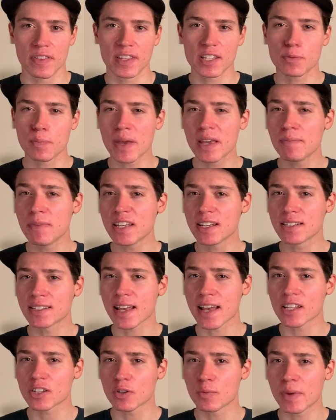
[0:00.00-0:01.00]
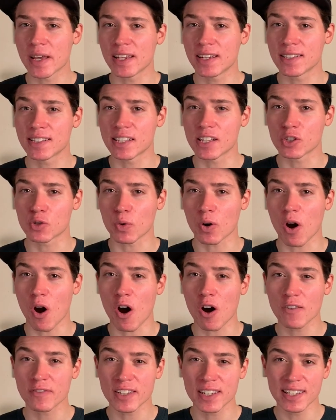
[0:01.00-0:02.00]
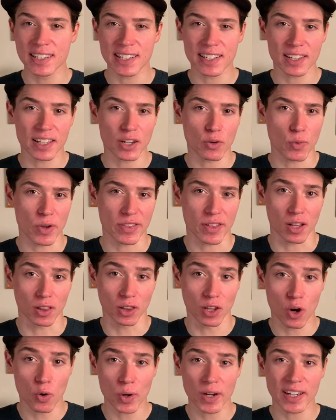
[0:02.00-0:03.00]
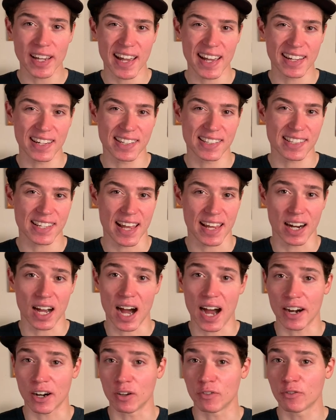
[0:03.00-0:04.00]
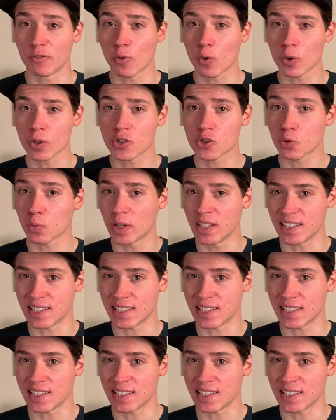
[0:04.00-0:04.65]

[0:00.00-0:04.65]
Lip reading: This may be exacerbated since we're often dealing with a lower cadence and a higher force when